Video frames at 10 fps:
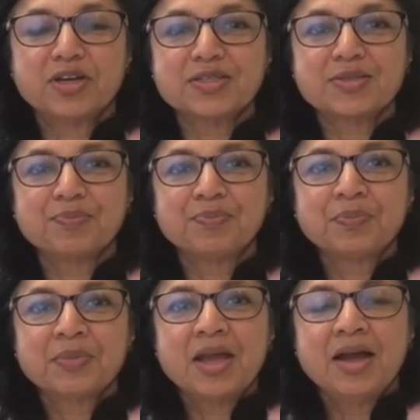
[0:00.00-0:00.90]
us.
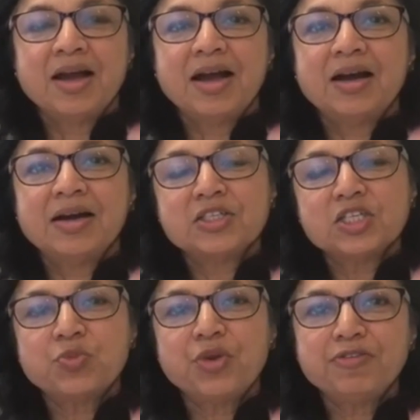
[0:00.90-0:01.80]

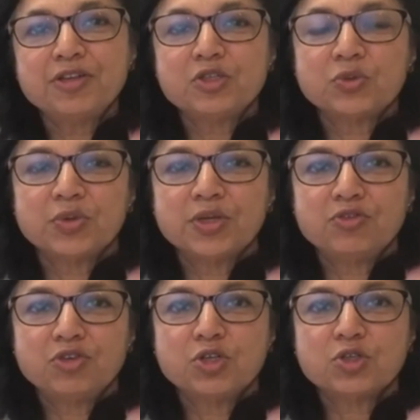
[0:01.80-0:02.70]
Just briefly to
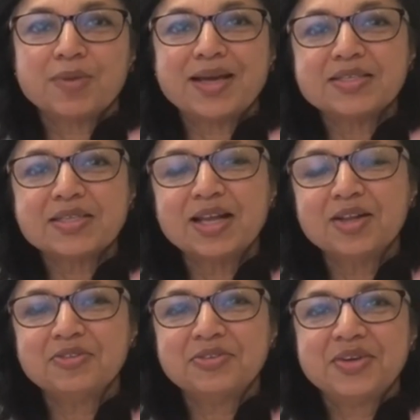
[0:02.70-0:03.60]
introduce
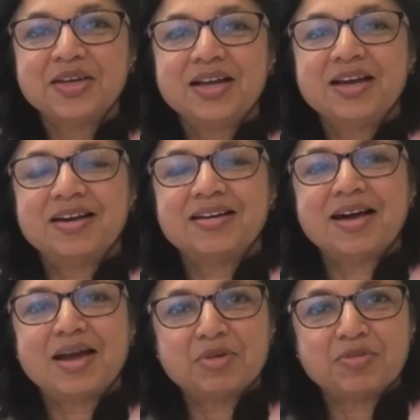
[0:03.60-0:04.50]
myself,
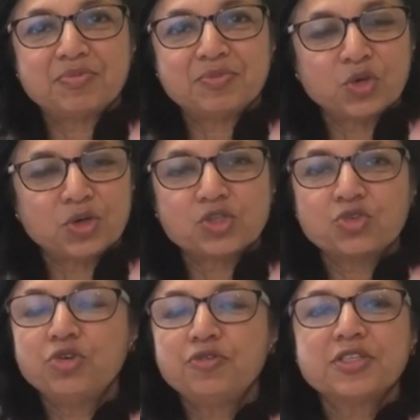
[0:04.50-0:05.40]
I'm Joyce
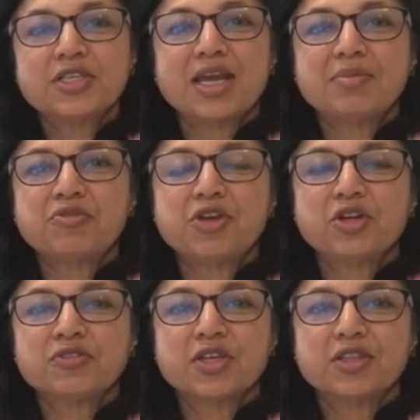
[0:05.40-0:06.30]
Rufus and I'm a friend
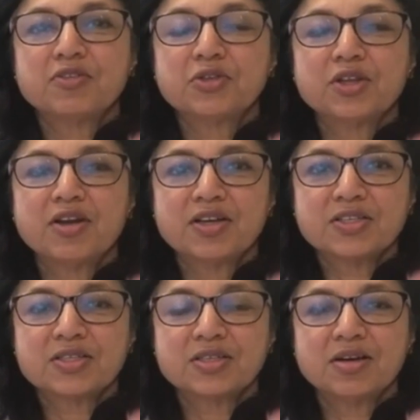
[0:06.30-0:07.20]
of Sandhya for the
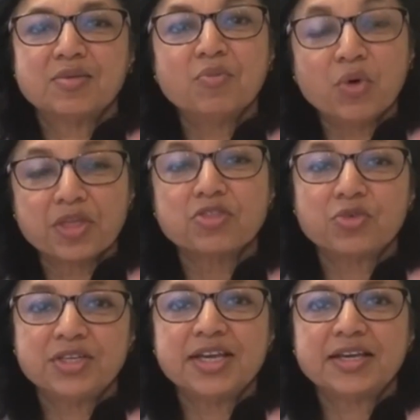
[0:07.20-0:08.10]
last more than
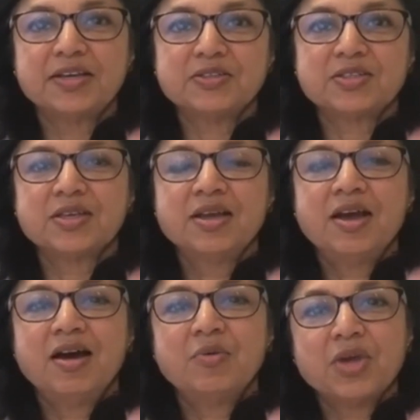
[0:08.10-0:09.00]
3 decades.
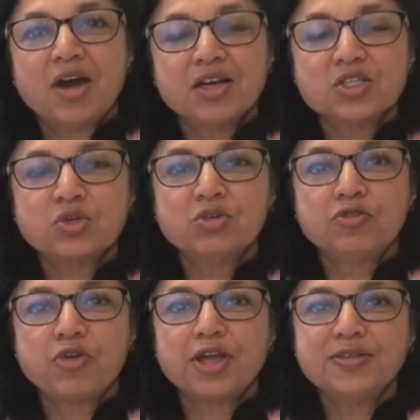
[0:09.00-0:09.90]
We are high school
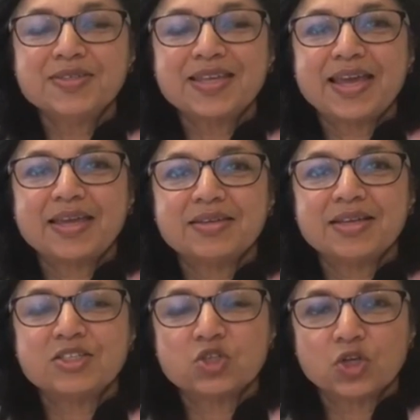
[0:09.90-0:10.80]
friends, and
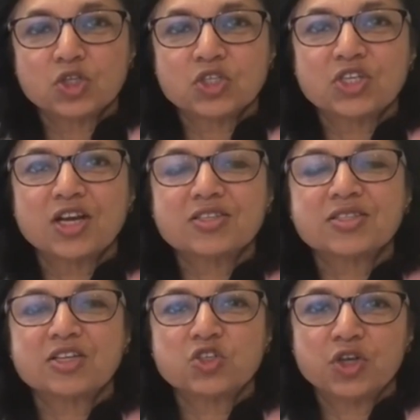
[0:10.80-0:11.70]
it's not just us
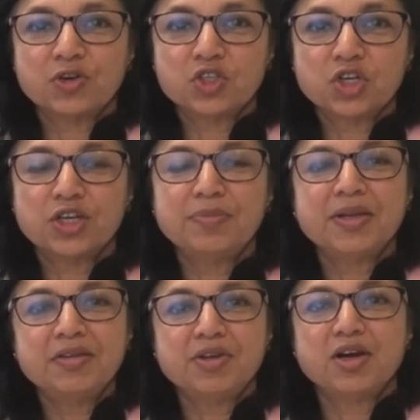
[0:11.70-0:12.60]
that share a journey, but
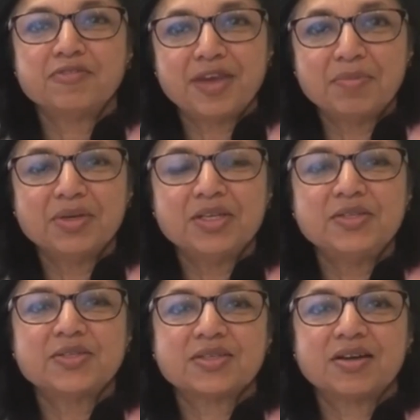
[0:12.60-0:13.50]
even our
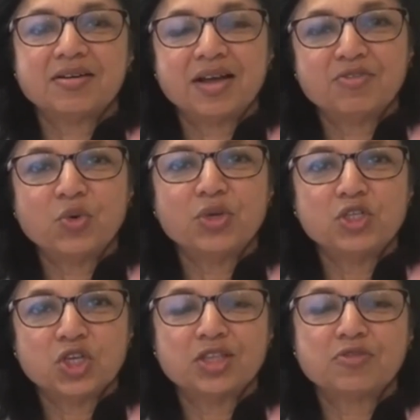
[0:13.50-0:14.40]
families have known
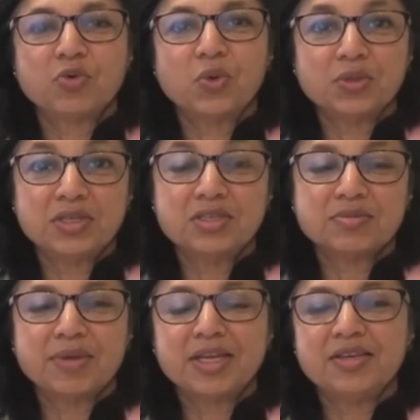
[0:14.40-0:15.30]
each other for all these
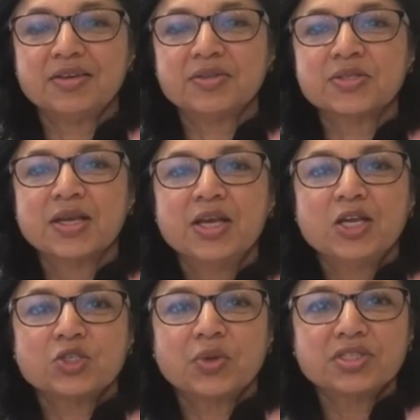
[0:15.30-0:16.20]
many years.
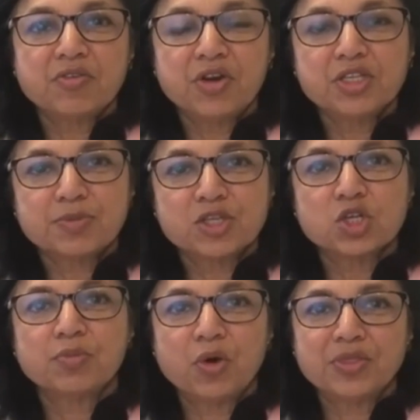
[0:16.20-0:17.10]
So it's a very
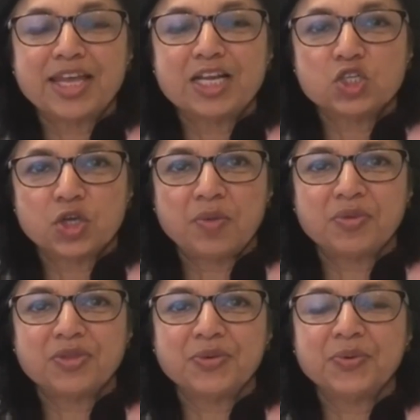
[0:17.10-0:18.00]
special bond that I share
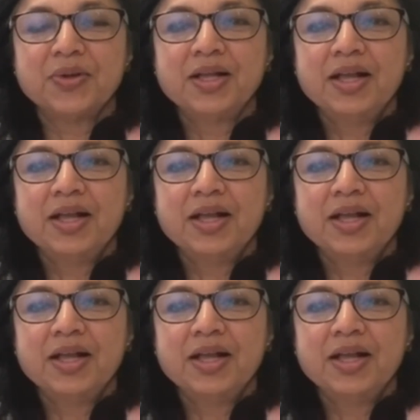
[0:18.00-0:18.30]
with you.